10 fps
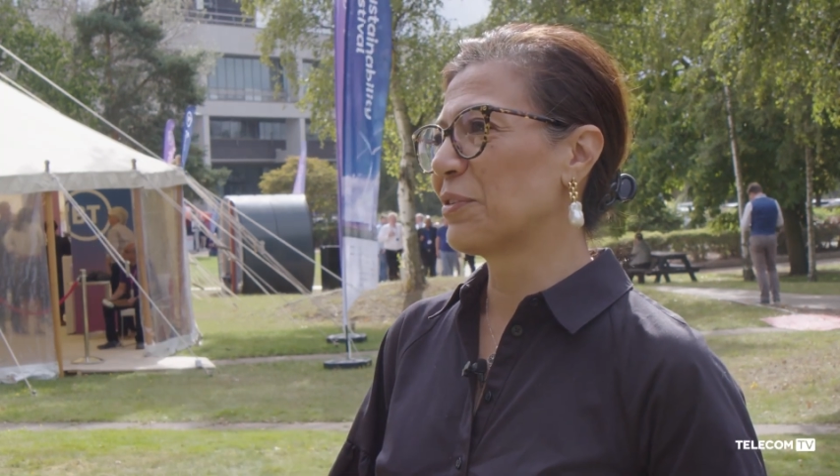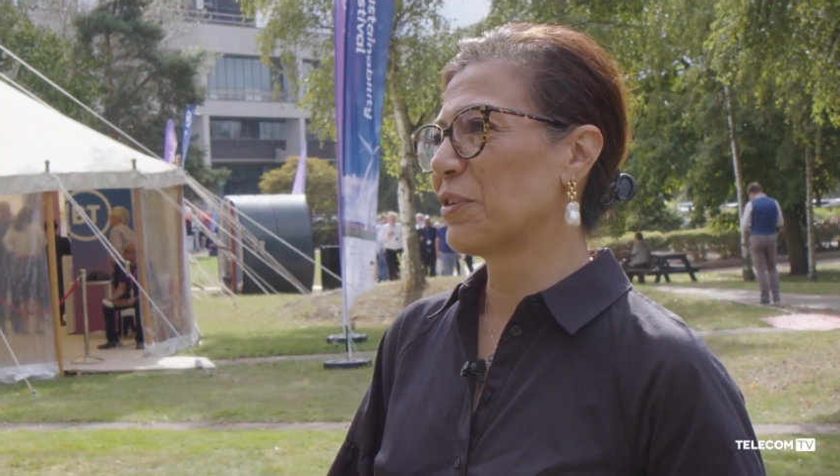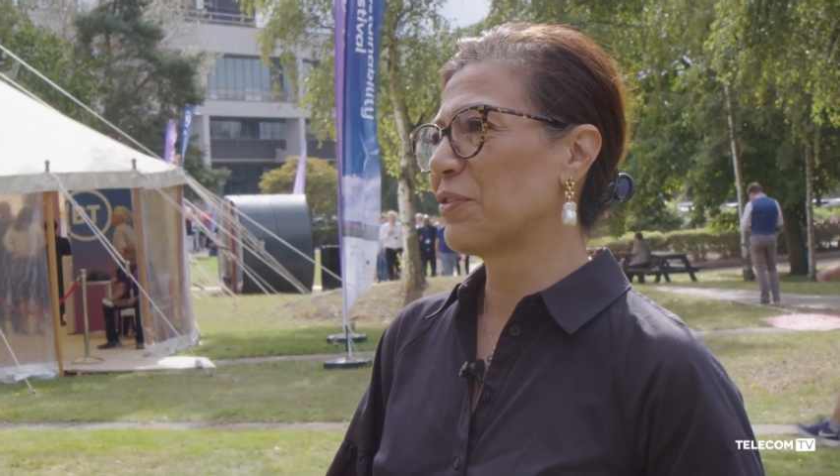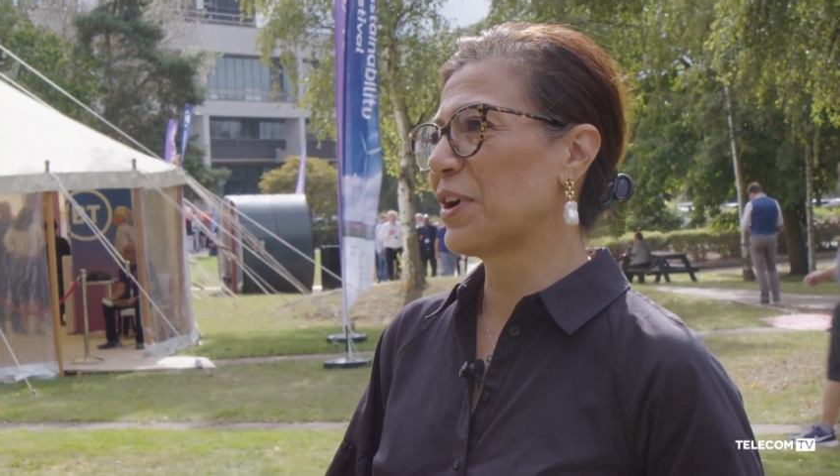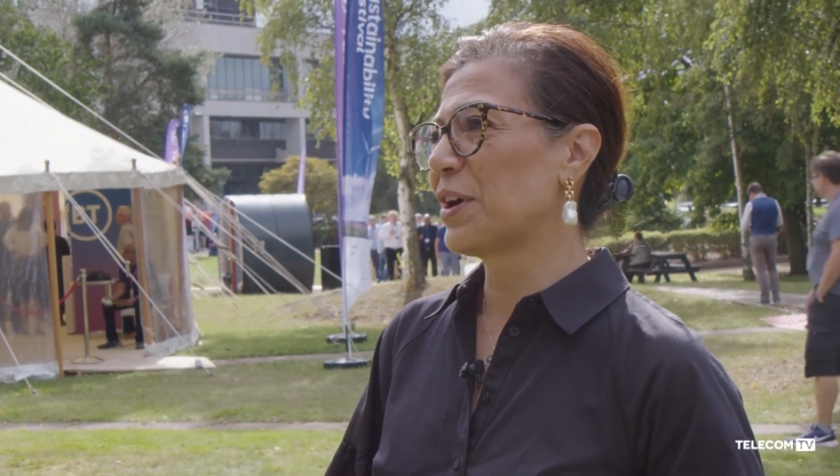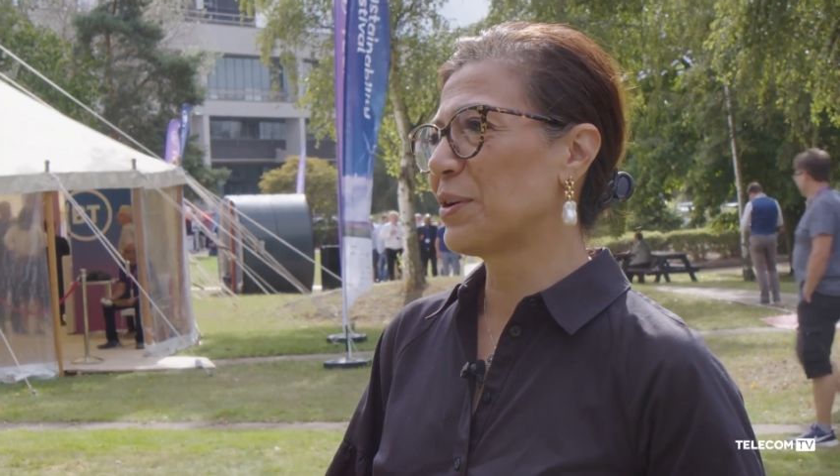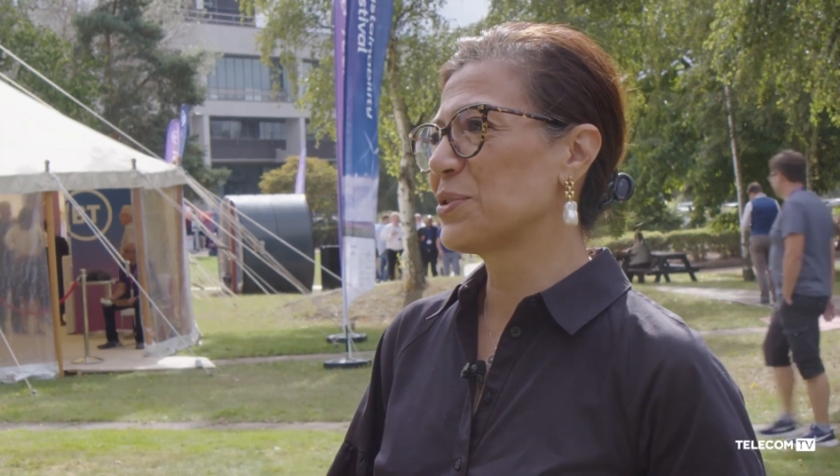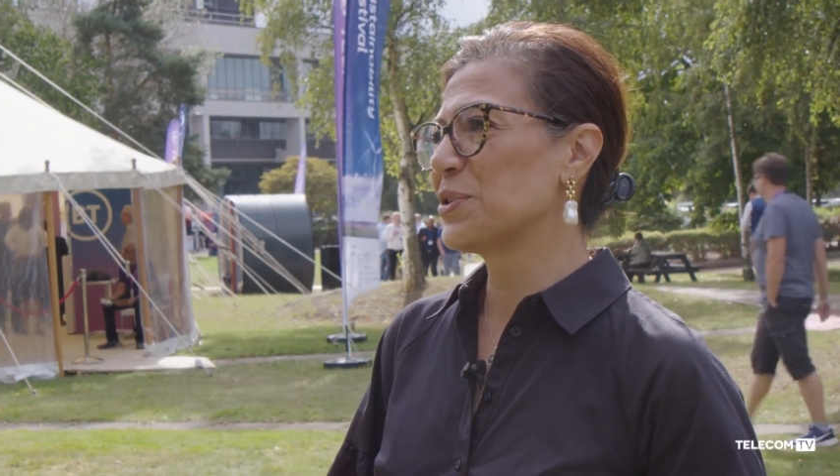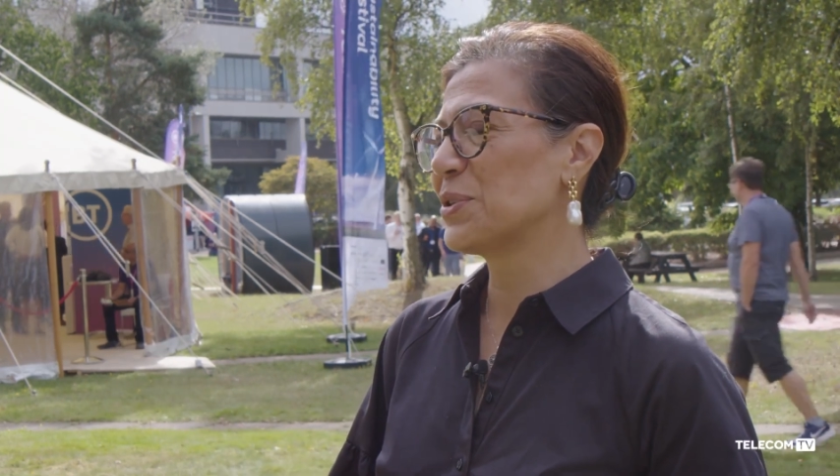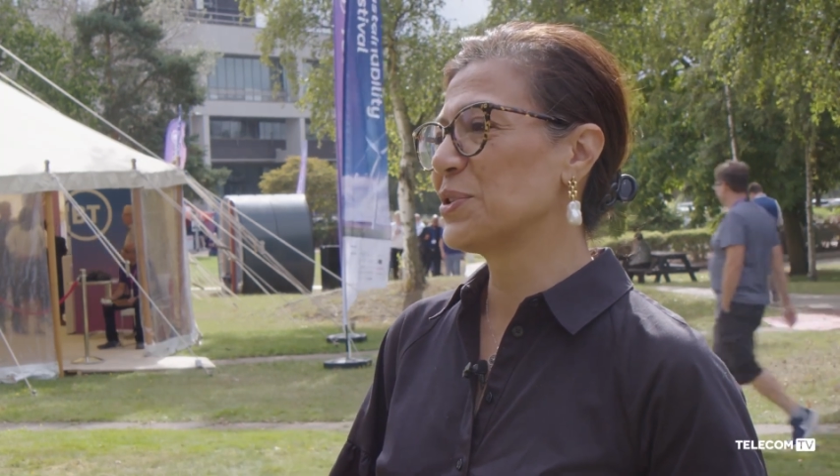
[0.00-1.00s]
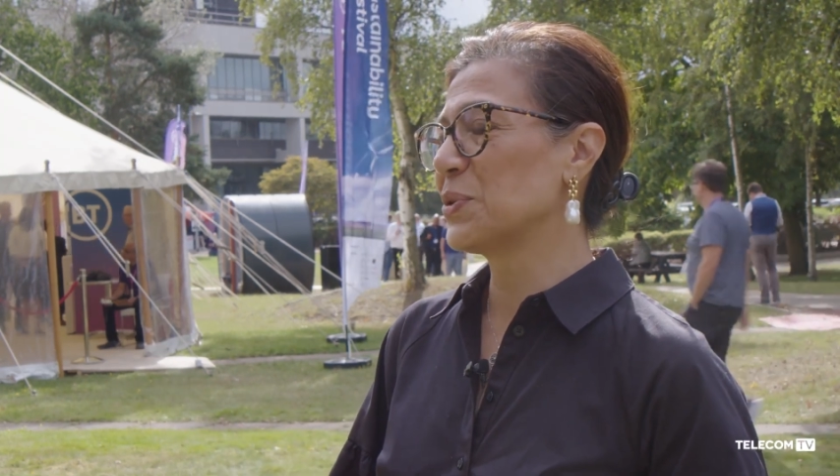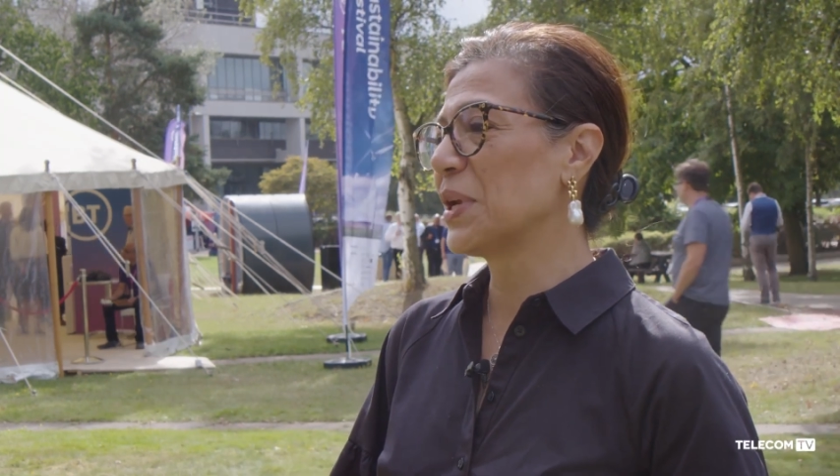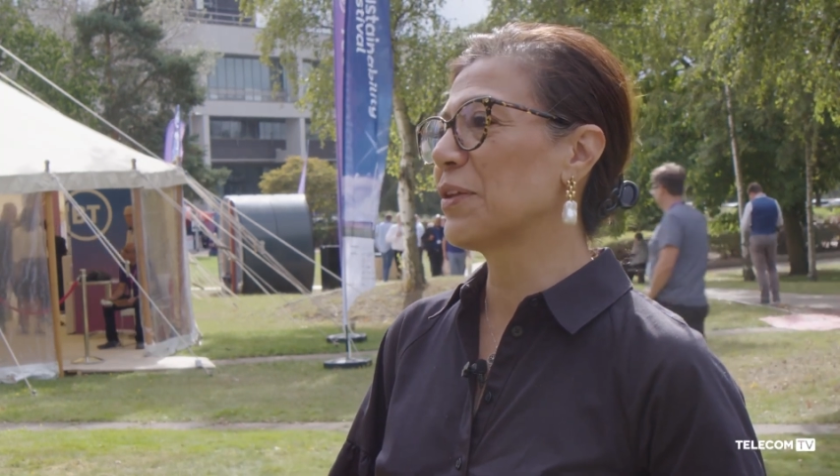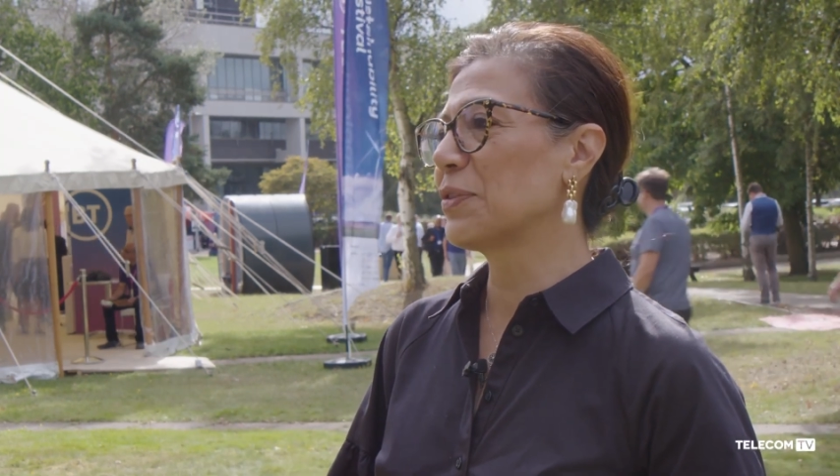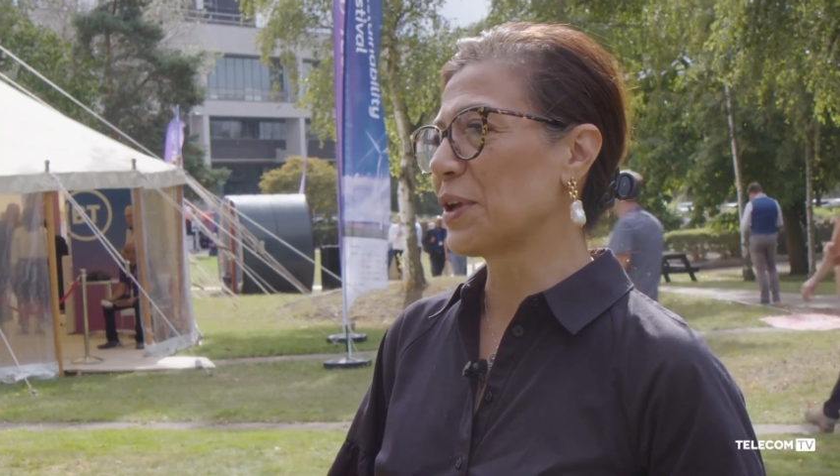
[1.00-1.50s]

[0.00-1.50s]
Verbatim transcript: of how to, to get